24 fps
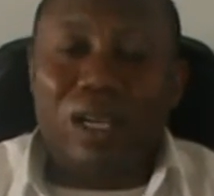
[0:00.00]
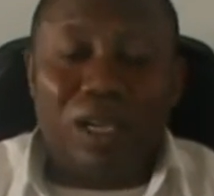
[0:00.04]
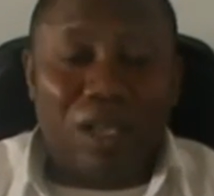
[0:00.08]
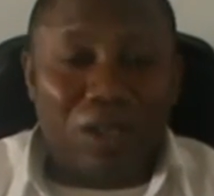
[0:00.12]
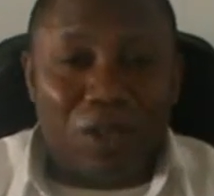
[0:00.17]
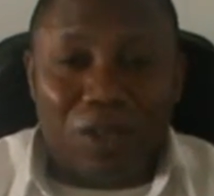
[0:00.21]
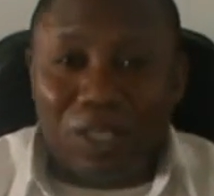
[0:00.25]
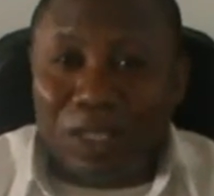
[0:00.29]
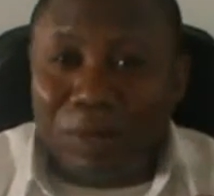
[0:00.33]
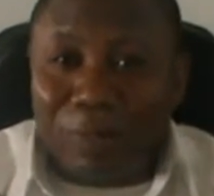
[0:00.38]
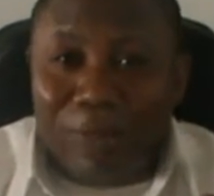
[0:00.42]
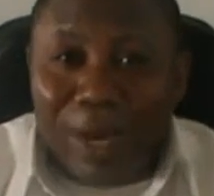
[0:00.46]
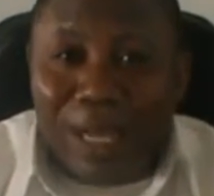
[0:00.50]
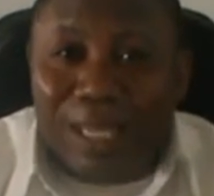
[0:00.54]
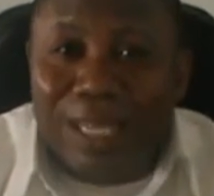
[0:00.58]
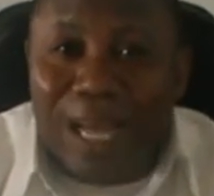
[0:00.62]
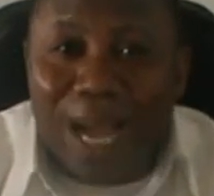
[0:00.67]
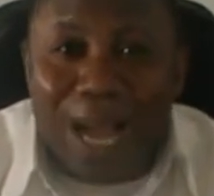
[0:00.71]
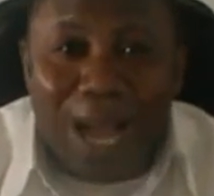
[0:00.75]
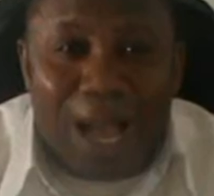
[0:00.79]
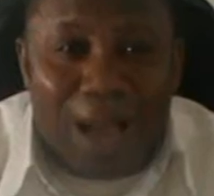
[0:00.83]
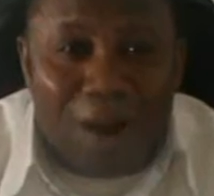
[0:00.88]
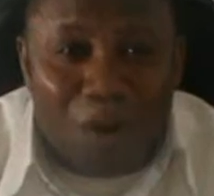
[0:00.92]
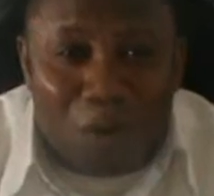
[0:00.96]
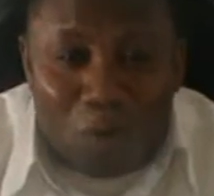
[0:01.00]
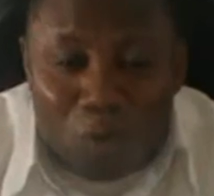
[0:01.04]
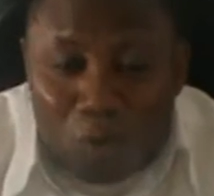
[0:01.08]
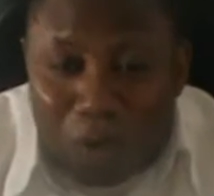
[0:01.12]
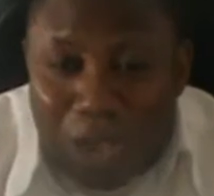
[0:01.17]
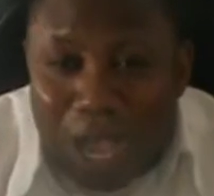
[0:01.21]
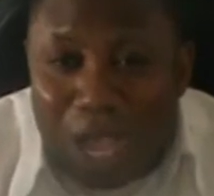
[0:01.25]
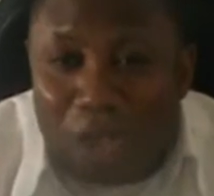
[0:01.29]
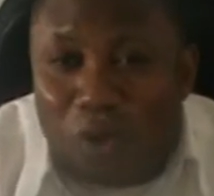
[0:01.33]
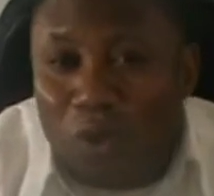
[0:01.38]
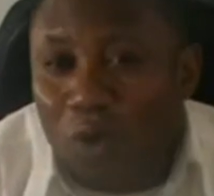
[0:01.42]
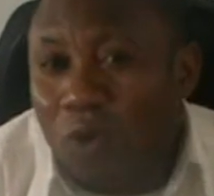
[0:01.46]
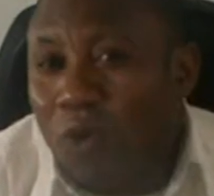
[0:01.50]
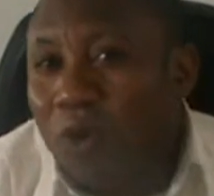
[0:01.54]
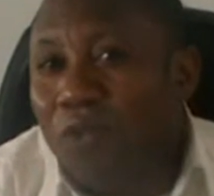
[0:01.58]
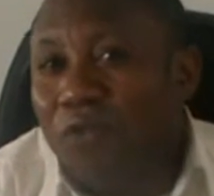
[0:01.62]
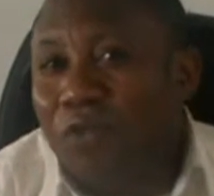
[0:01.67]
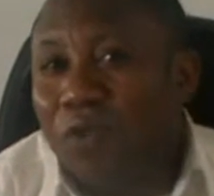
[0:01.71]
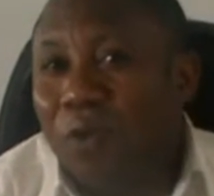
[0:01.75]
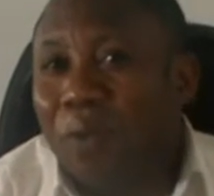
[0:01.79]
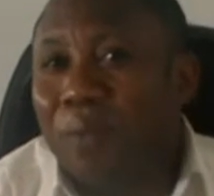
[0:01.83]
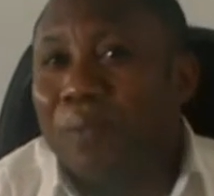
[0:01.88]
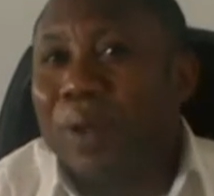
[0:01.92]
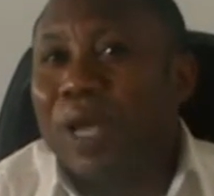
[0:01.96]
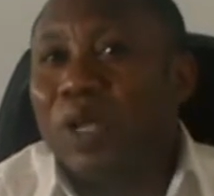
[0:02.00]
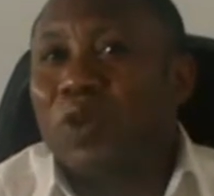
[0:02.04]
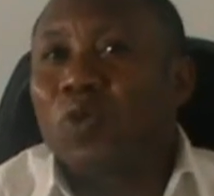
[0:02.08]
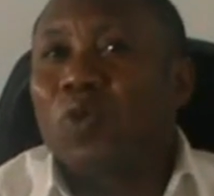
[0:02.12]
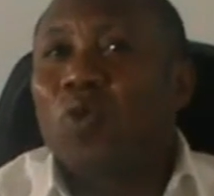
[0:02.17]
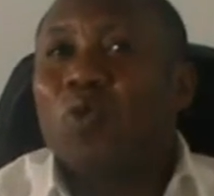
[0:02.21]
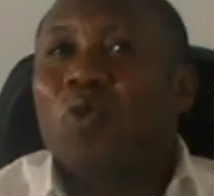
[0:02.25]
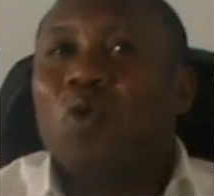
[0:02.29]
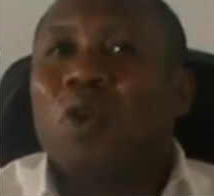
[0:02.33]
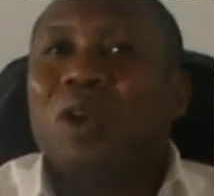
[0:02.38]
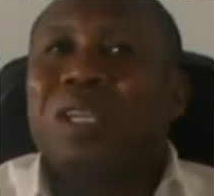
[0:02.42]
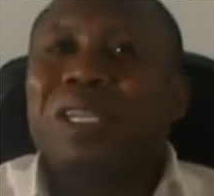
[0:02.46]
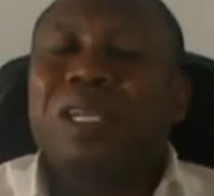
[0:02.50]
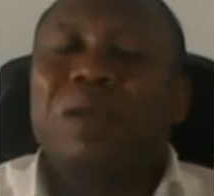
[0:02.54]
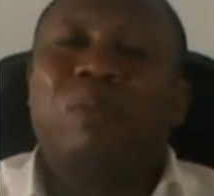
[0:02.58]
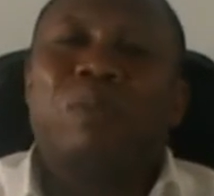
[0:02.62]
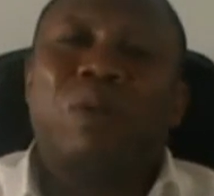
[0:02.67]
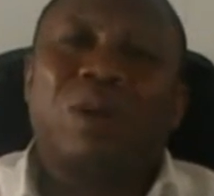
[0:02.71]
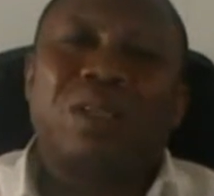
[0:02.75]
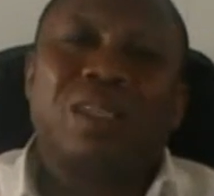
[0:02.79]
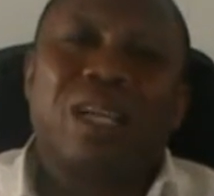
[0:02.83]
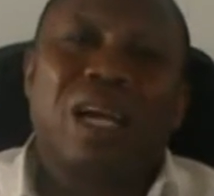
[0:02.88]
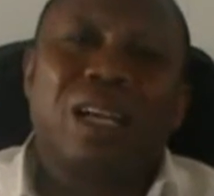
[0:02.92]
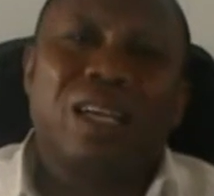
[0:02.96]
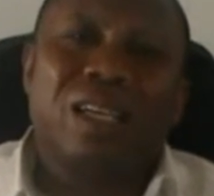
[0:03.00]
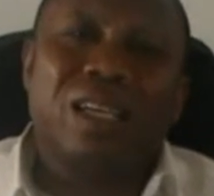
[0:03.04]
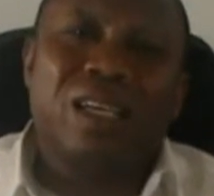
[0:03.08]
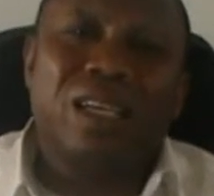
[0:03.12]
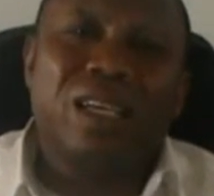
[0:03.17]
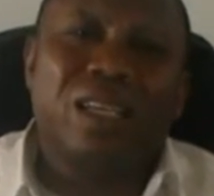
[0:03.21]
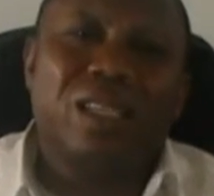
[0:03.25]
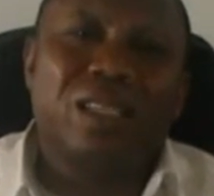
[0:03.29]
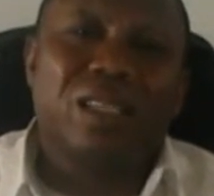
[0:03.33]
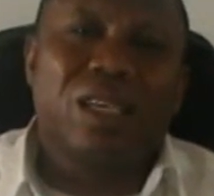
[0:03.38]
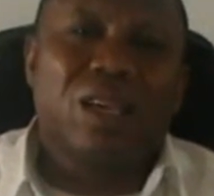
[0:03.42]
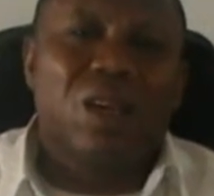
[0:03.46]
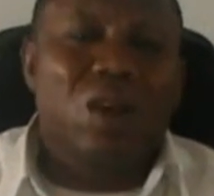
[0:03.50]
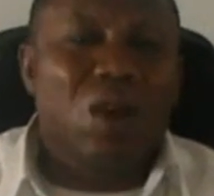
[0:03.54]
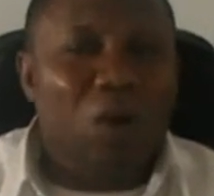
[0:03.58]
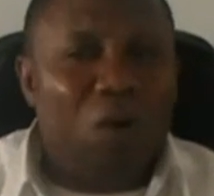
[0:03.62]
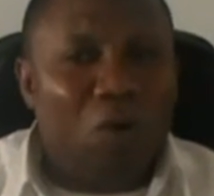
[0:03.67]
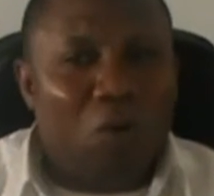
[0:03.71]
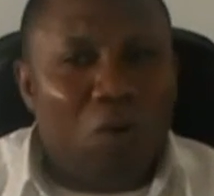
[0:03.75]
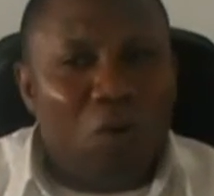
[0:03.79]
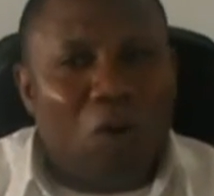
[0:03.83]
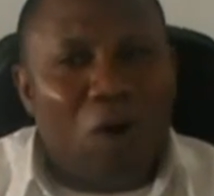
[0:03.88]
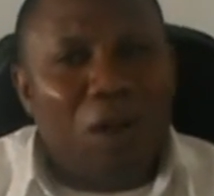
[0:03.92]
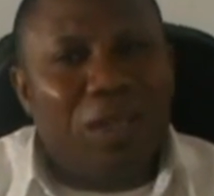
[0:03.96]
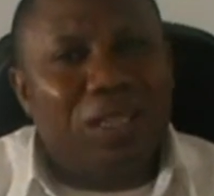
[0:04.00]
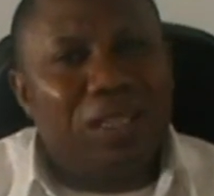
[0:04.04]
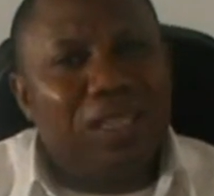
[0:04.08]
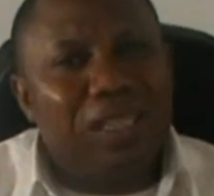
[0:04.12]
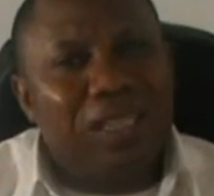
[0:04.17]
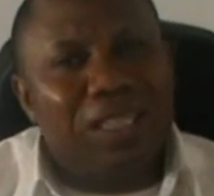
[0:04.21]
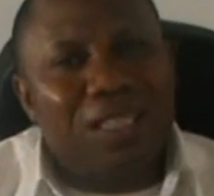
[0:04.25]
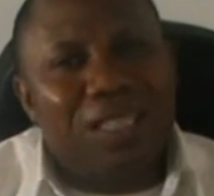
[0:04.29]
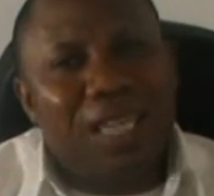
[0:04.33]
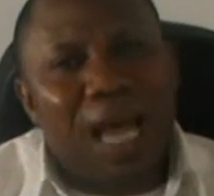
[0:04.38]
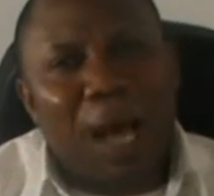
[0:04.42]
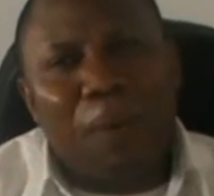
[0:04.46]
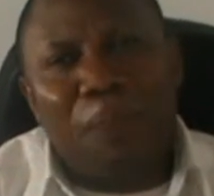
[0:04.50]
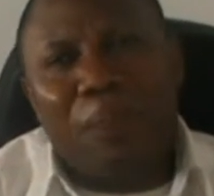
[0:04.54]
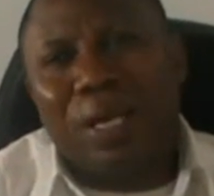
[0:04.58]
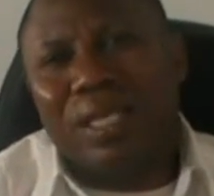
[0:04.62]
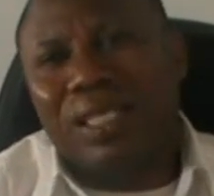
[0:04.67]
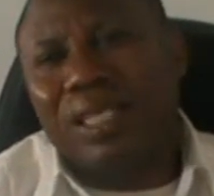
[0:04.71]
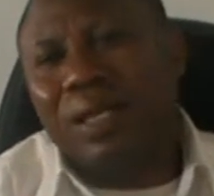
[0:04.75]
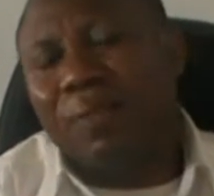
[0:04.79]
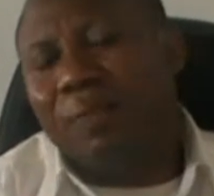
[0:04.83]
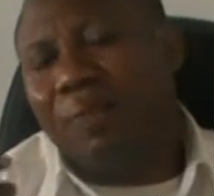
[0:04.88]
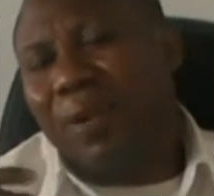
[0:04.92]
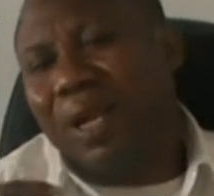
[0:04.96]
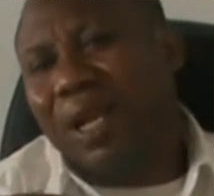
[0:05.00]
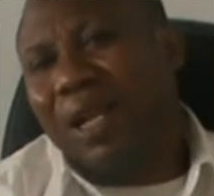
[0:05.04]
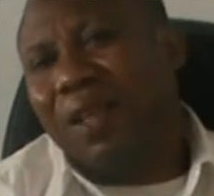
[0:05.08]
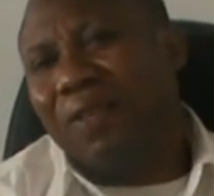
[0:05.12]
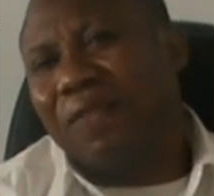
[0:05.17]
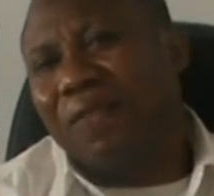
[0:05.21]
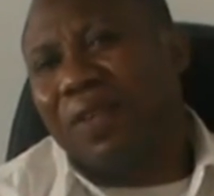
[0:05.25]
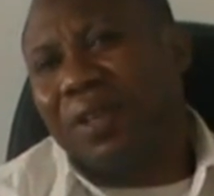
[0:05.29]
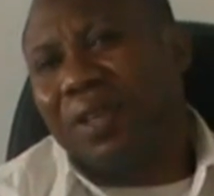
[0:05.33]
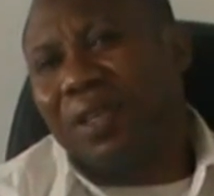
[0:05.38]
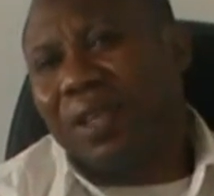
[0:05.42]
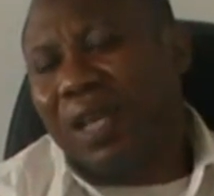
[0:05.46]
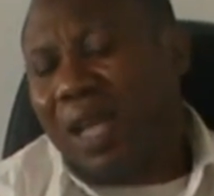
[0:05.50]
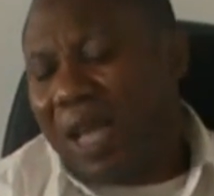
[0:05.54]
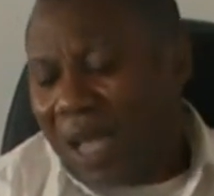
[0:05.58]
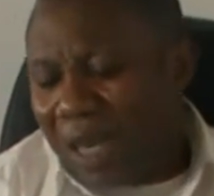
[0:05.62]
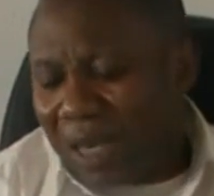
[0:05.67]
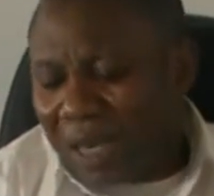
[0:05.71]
It doesn't matter where you come from. But what important is, what is that person believing?